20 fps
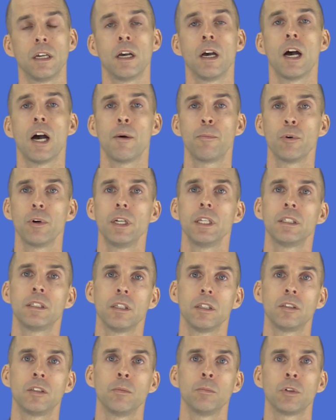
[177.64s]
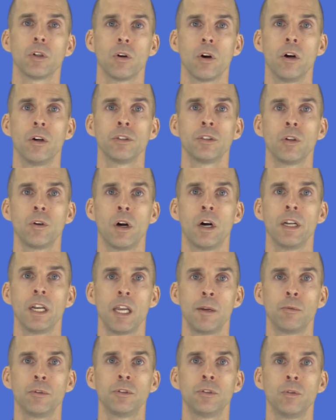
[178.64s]
Operating systems are also
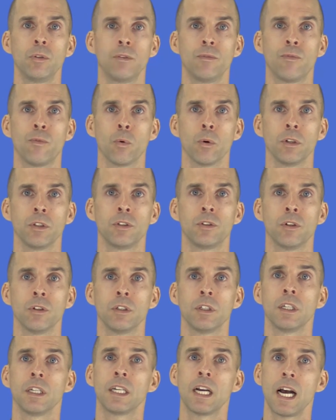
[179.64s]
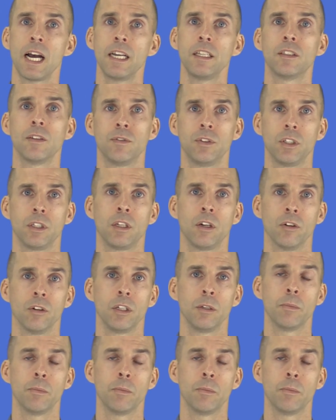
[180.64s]
unable to enforce certain kinds of security